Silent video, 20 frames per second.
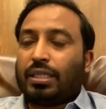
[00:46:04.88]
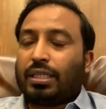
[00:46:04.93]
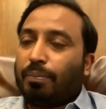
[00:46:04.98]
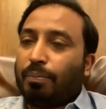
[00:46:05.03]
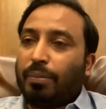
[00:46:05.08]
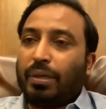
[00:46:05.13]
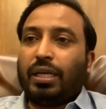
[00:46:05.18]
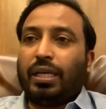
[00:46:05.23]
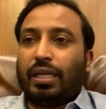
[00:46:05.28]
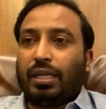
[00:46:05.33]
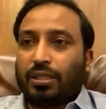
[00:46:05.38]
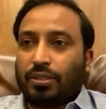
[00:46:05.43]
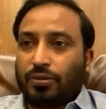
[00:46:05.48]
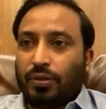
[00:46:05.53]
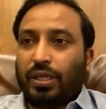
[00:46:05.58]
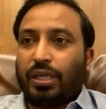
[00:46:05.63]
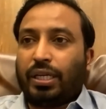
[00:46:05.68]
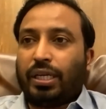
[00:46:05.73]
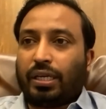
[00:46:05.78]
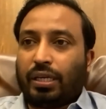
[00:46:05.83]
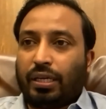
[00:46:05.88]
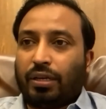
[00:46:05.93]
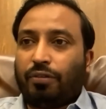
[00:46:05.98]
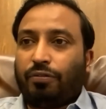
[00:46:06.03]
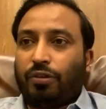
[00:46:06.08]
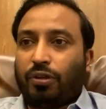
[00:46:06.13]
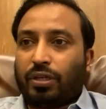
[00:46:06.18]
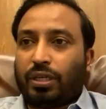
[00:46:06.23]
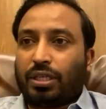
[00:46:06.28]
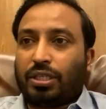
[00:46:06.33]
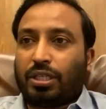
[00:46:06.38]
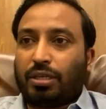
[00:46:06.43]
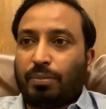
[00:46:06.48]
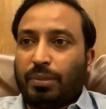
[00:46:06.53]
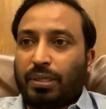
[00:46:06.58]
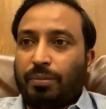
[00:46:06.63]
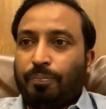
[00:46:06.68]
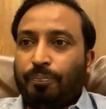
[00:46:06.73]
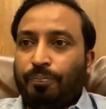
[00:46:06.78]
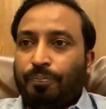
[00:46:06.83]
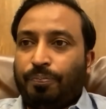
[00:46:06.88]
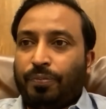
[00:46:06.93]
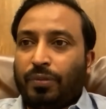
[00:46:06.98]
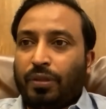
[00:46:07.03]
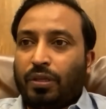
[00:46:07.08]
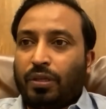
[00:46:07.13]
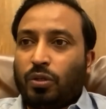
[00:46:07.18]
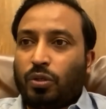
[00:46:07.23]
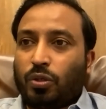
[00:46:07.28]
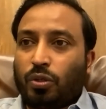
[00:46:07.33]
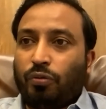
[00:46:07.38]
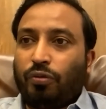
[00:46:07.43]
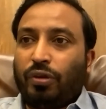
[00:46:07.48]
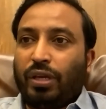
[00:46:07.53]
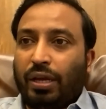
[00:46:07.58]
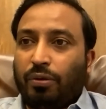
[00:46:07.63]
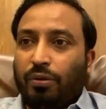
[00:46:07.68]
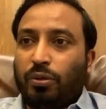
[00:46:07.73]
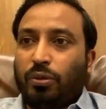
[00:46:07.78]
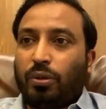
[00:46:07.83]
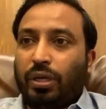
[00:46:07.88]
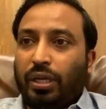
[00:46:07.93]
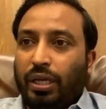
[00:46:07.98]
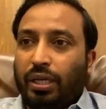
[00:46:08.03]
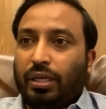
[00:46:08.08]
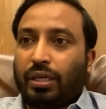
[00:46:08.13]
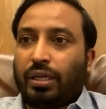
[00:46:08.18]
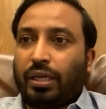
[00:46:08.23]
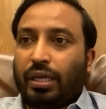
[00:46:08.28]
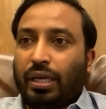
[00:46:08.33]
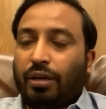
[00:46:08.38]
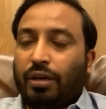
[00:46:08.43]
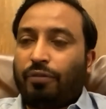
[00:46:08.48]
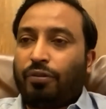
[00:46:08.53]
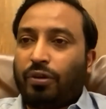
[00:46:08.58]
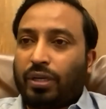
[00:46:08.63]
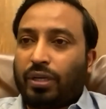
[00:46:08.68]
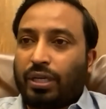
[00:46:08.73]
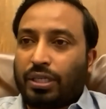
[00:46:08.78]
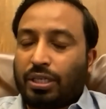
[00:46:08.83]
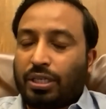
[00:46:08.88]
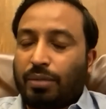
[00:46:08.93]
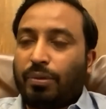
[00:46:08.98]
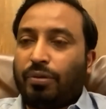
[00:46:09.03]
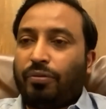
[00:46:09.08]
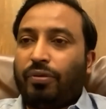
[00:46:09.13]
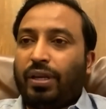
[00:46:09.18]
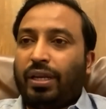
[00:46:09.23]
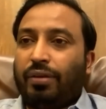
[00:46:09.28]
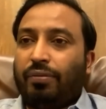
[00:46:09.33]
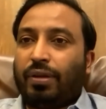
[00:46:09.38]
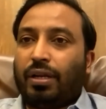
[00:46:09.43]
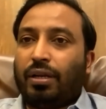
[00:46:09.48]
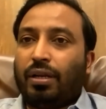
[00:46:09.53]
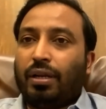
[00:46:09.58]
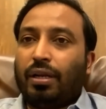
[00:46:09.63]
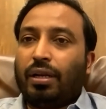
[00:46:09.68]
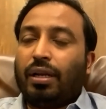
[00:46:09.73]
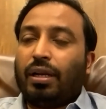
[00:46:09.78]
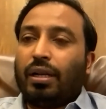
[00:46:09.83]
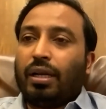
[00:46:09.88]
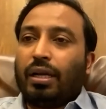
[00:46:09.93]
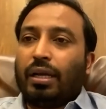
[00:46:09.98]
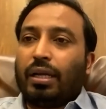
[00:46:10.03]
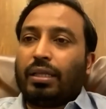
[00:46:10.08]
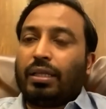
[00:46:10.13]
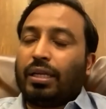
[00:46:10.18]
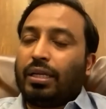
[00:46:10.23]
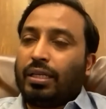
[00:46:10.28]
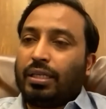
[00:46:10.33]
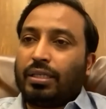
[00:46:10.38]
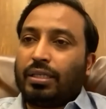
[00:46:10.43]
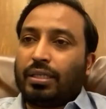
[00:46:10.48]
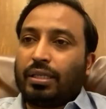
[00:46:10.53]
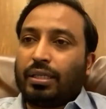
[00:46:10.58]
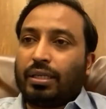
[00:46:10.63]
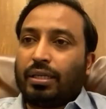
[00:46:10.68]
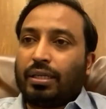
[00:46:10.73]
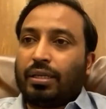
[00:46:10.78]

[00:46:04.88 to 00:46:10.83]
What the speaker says: somebody else will take care of your customer. So we have to take care of your customer very well. That is